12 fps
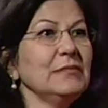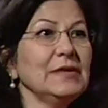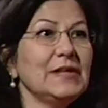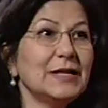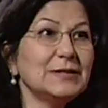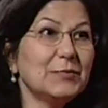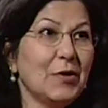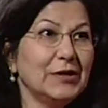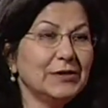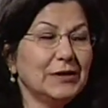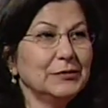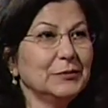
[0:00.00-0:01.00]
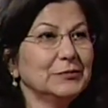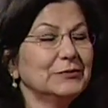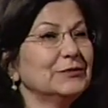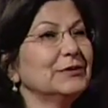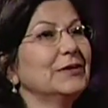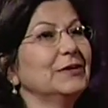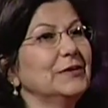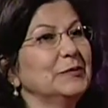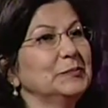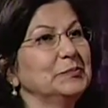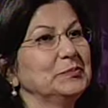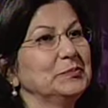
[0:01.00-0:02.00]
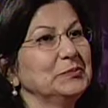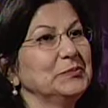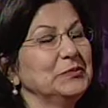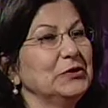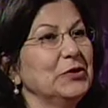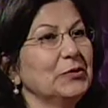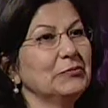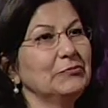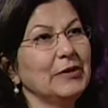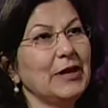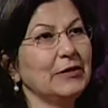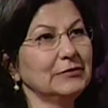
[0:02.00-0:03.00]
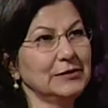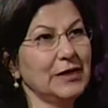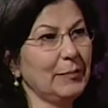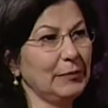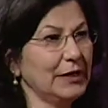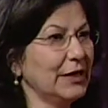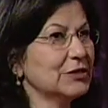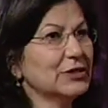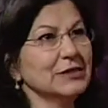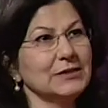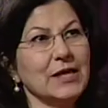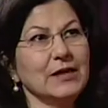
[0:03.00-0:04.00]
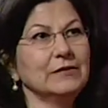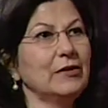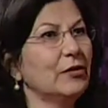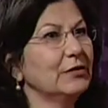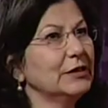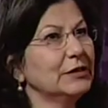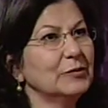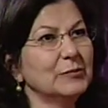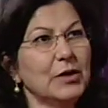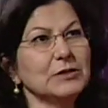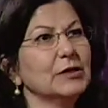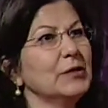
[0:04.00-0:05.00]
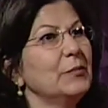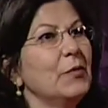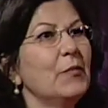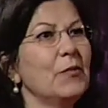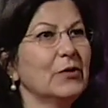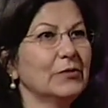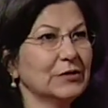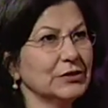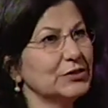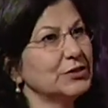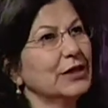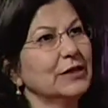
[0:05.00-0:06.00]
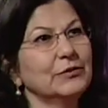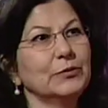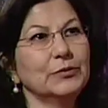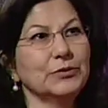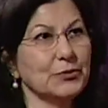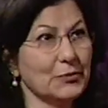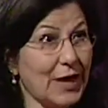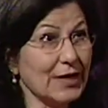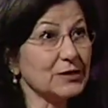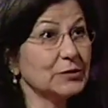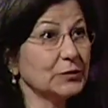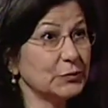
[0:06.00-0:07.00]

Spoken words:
That's why they don't, fill out the application saying they are either Muslim or Christian or Zoroastrian,